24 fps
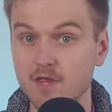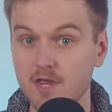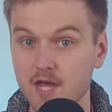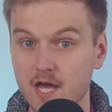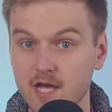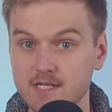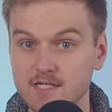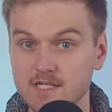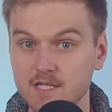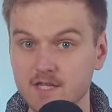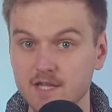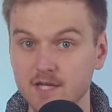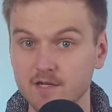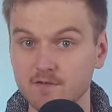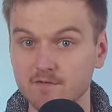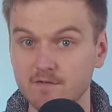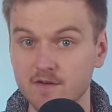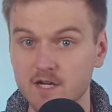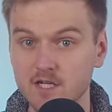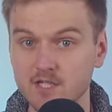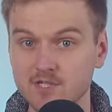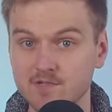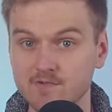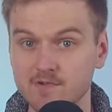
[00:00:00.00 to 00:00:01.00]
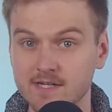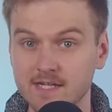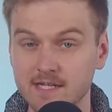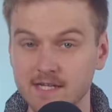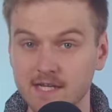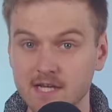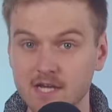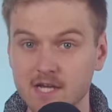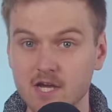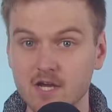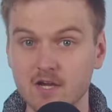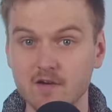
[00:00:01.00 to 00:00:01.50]
30th anniversary
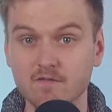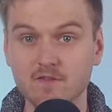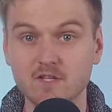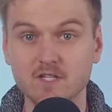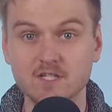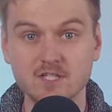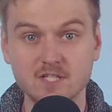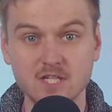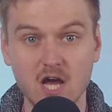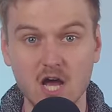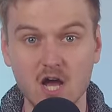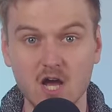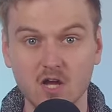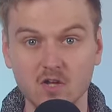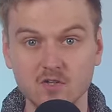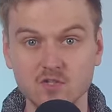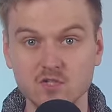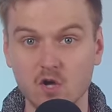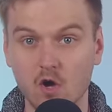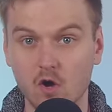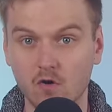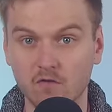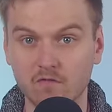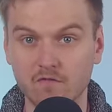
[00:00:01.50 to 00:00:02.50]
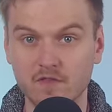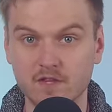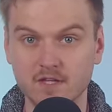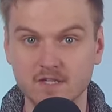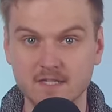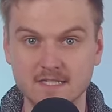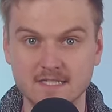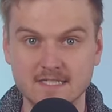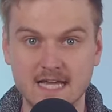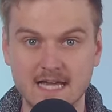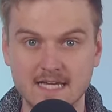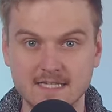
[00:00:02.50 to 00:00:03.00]
of the start of the
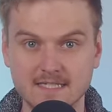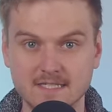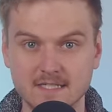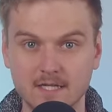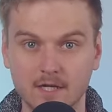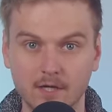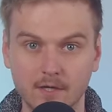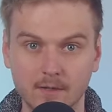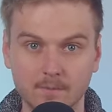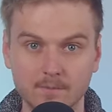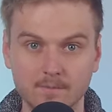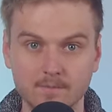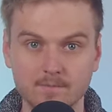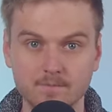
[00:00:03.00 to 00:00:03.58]
disaster.